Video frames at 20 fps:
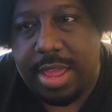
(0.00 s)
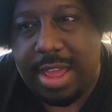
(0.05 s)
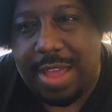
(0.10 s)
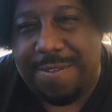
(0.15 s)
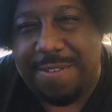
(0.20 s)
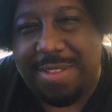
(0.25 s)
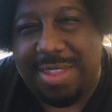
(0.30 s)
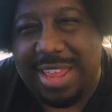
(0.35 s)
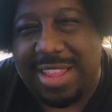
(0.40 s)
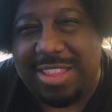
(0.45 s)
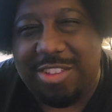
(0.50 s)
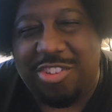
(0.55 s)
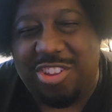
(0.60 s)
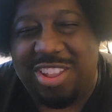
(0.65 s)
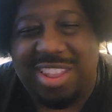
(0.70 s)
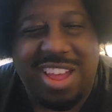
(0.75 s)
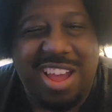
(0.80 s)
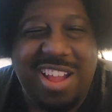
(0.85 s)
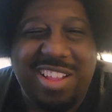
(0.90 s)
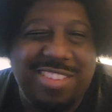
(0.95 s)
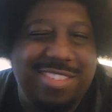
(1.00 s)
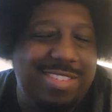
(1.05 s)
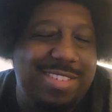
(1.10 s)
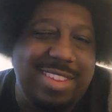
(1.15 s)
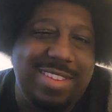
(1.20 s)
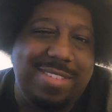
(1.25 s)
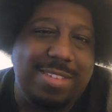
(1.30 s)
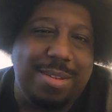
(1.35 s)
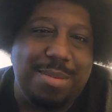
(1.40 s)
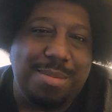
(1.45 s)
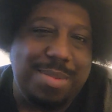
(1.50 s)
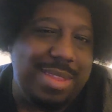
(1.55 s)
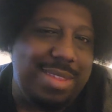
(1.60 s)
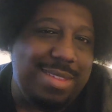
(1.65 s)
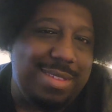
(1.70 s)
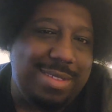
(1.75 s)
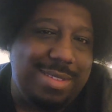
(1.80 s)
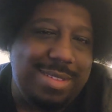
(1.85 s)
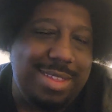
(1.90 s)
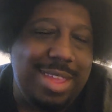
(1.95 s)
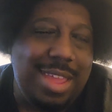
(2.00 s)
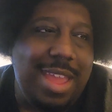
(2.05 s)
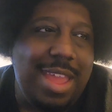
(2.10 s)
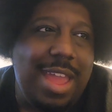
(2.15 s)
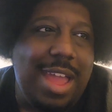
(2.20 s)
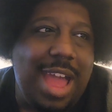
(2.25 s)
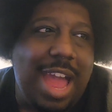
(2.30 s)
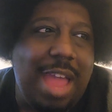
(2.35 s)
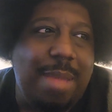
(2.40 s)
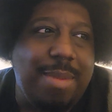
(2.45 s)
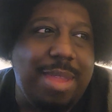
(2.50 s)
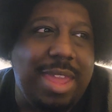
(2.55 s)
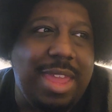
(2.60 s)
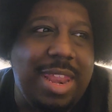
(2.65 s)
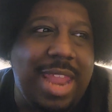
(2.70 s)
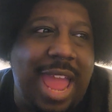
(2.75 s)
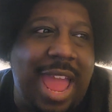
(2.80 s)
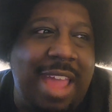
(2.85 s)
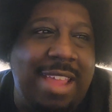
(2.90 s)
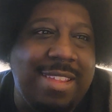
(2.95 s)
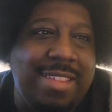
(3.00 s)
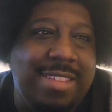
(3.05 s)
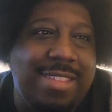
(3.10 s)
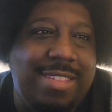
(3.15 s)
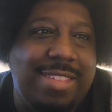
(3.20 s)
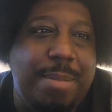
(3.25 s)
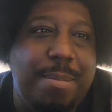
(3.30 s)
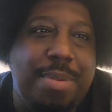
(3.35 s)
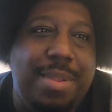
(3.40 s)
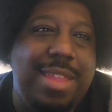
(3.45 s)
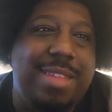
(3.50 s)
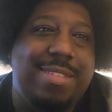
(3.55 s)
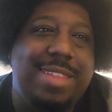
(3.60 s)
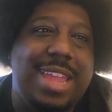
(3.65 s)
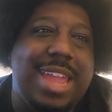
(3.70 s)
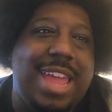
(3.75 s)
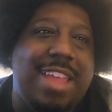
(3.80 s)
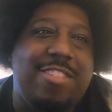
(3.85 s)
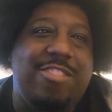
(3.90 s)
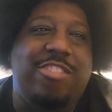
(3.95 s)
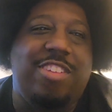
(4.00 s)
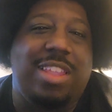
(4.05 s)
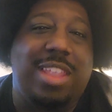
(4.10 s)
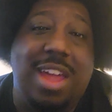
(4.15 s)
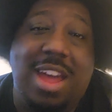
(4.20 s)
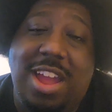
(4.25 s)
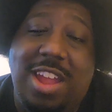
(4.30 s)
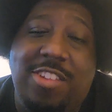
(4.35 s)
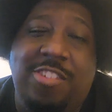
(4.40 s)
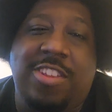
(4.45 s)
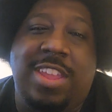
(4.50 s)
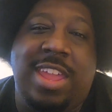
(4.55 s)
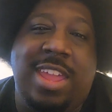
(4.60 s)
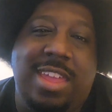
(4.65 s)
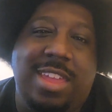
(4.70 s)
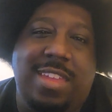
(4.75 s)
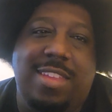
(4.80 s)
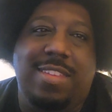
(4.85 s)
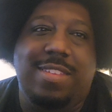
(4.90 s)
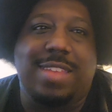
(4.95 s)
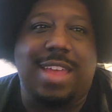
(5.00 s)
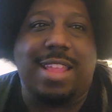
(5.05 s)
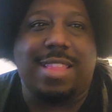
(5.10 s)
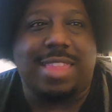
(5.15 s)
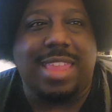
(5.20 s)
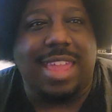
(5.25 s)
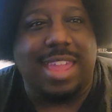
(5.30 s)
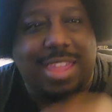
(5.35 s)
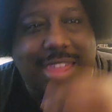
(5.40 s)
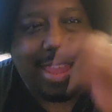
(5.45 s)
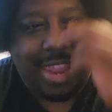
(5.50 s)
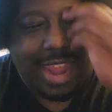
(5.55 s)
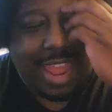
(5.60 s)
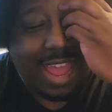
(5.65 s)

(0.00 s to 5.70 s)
I feel like the challenge system is, I mean, as simplistic as challenge is, I think it